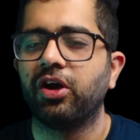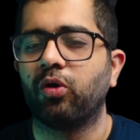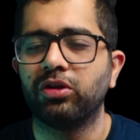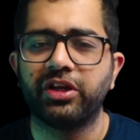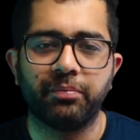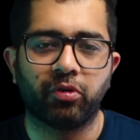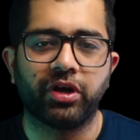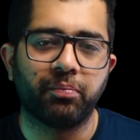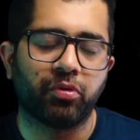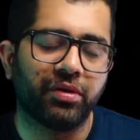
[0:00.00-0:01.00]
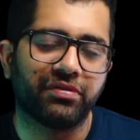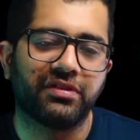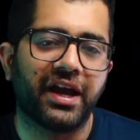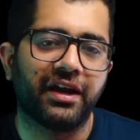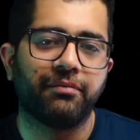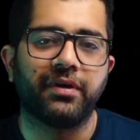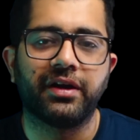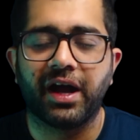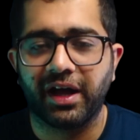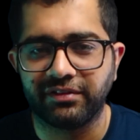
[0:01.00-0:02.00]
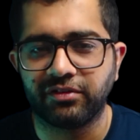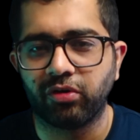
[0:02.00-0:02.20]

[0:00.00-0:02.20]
all the important poems that were asked.